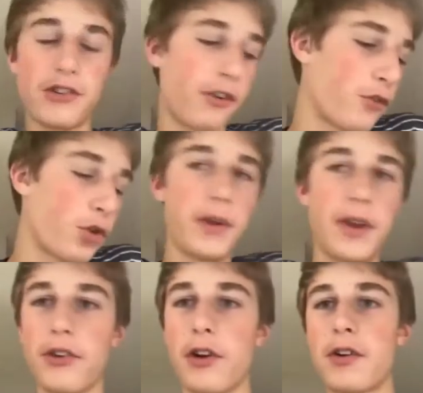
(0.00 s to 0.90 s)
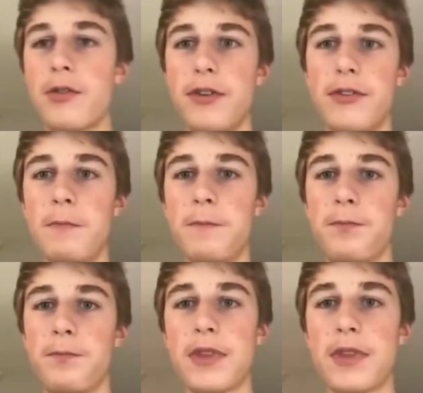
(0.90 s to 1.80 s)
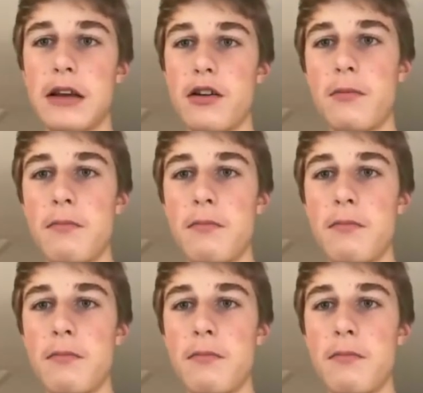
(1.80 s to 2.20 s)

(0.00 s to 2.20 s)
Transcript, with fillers: our four week soccer season. Uh, yeah,